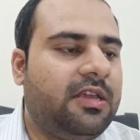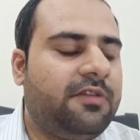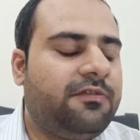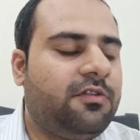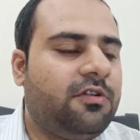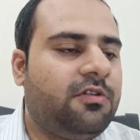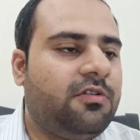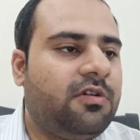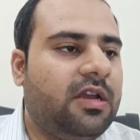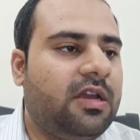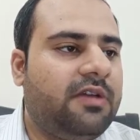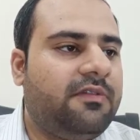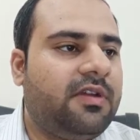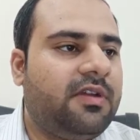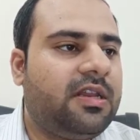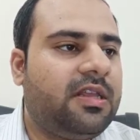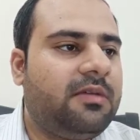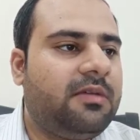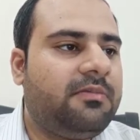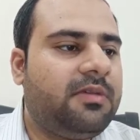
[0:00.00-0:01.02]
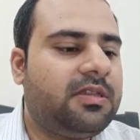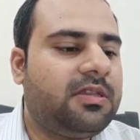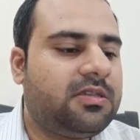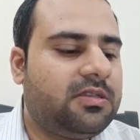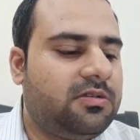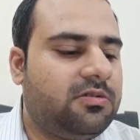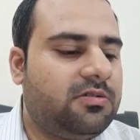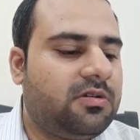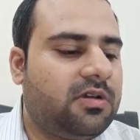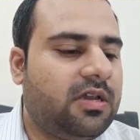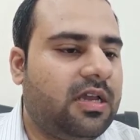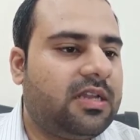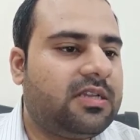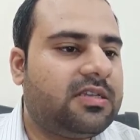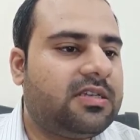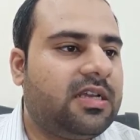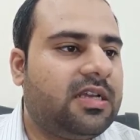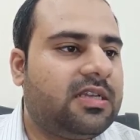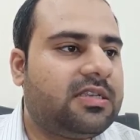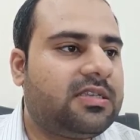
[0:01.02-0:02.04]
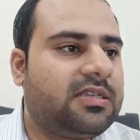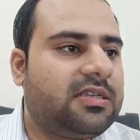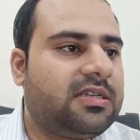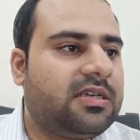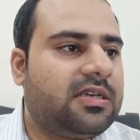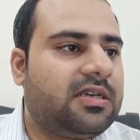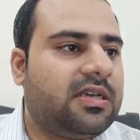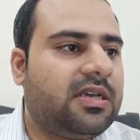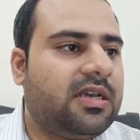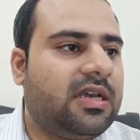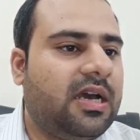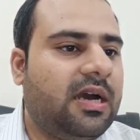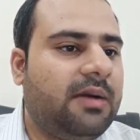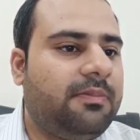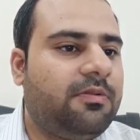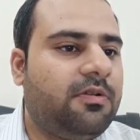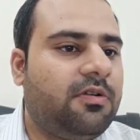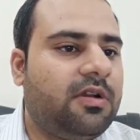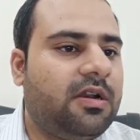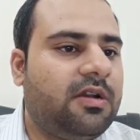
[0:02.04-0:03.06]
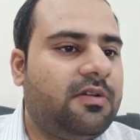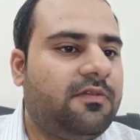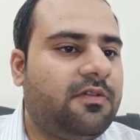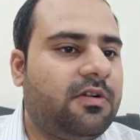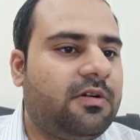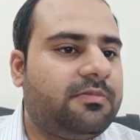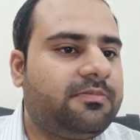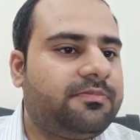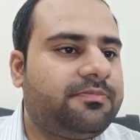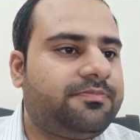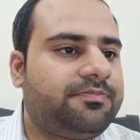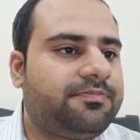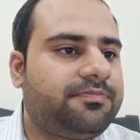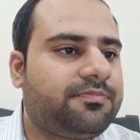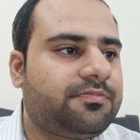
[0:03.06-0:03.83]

If you don't have any image, you can just upload it from